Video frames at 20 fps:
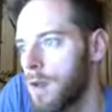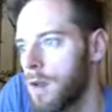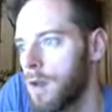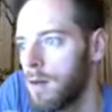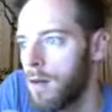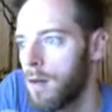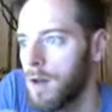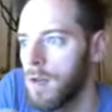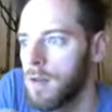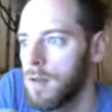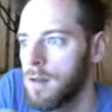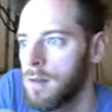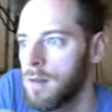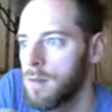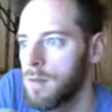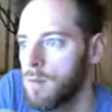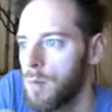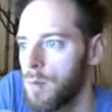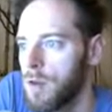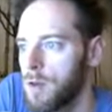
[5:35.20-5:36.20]
All right,
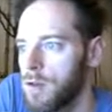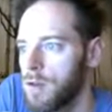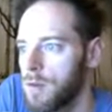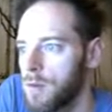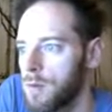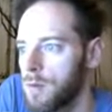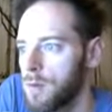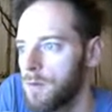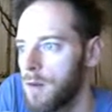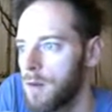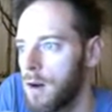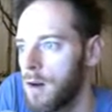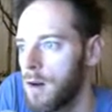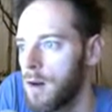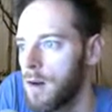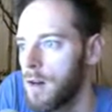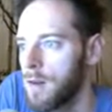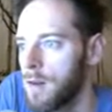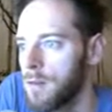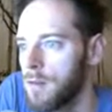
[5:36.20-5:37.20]
7 minus 2 is
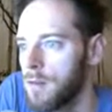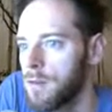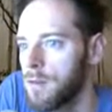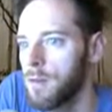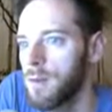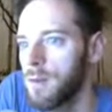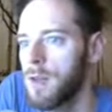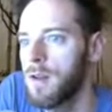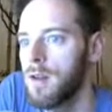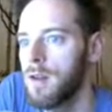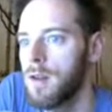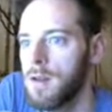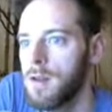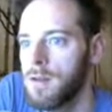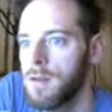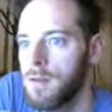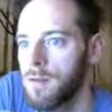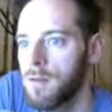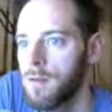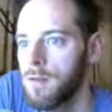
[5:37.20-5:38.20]
5. So we know that this
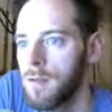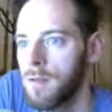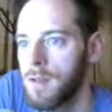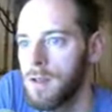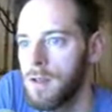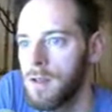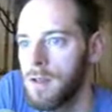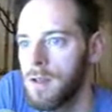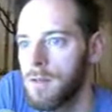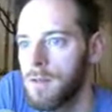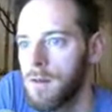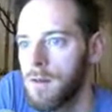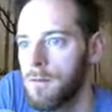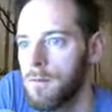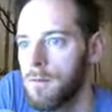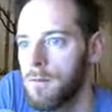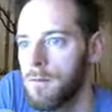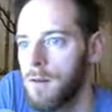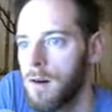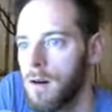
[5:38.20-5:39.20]
difference is
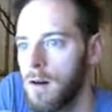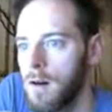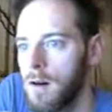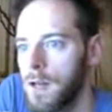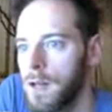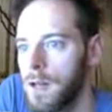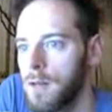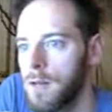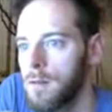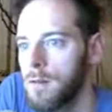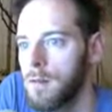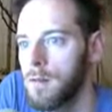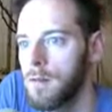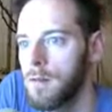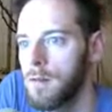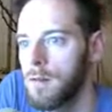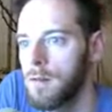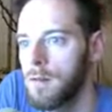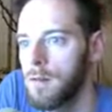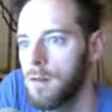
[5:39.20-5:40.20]
5.
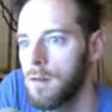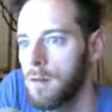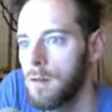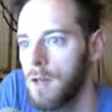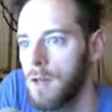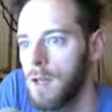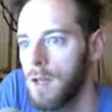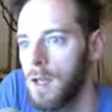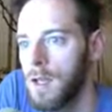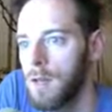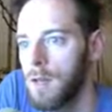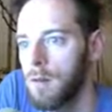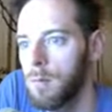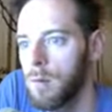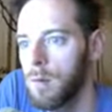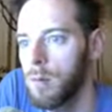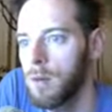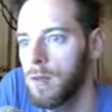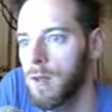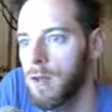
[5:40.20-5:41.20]
Here, I'm going
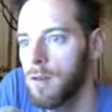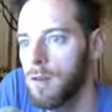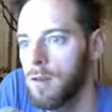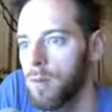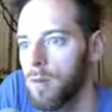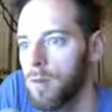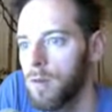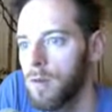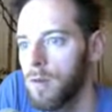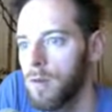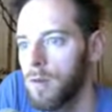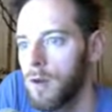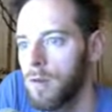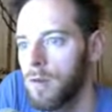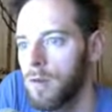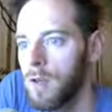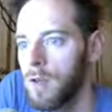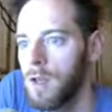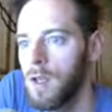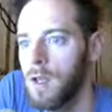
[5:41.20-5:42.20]
to put that as 2.5.
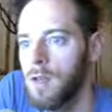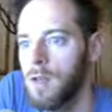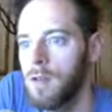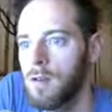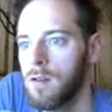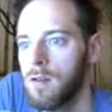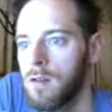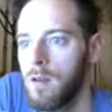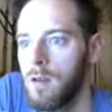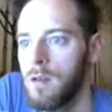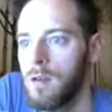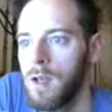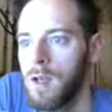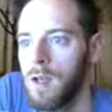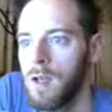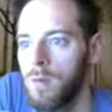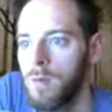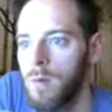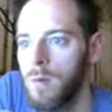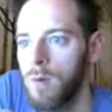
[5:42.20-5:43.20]
So
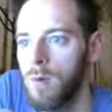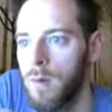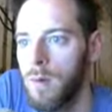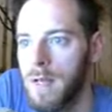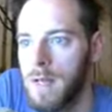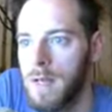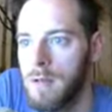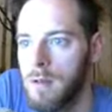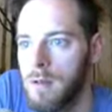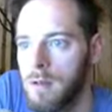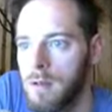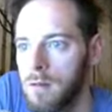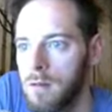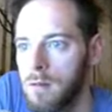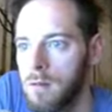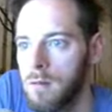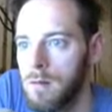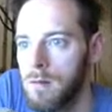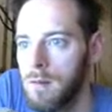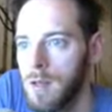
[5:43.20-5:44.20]
all we need to
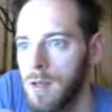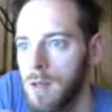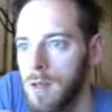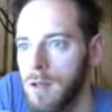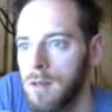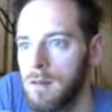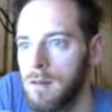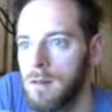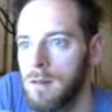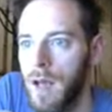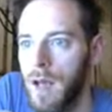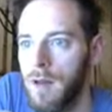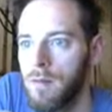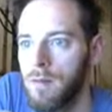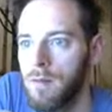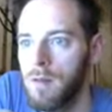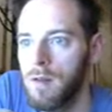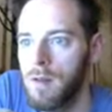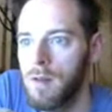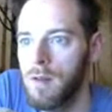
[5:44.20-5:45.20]
do is
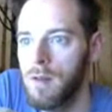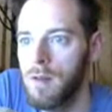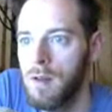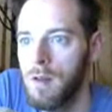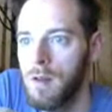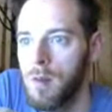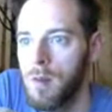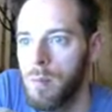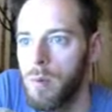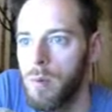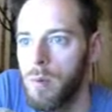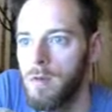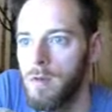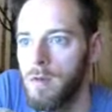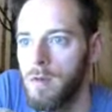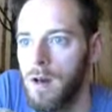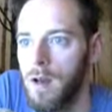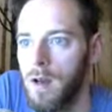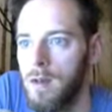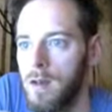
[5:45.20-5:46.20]
have
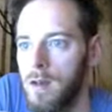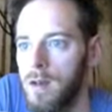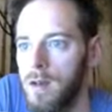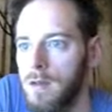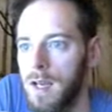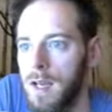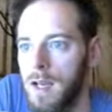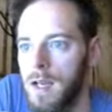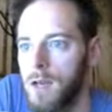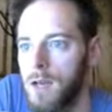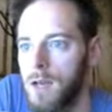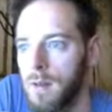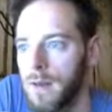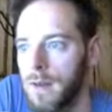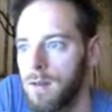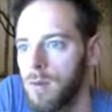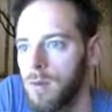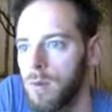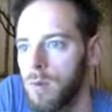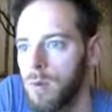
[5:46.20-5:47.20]
0.5 and take away
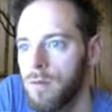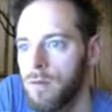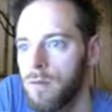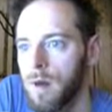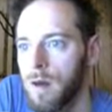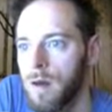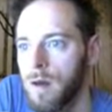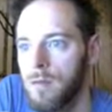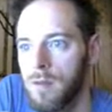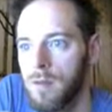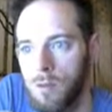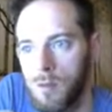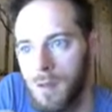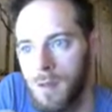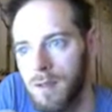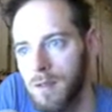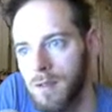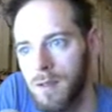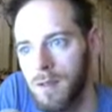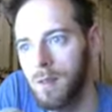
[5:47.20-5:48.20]
2.5, because we
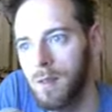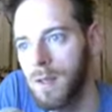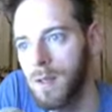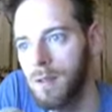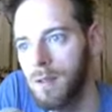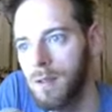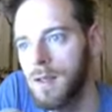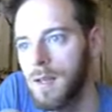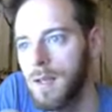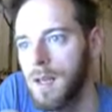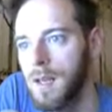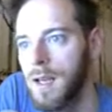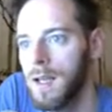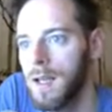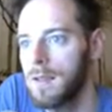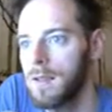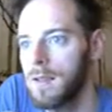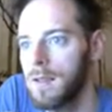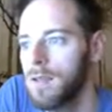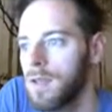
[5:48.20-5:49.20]
can see we're going in the
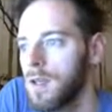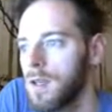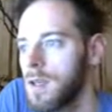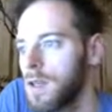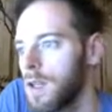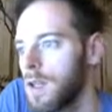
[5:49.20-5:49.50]
negative here.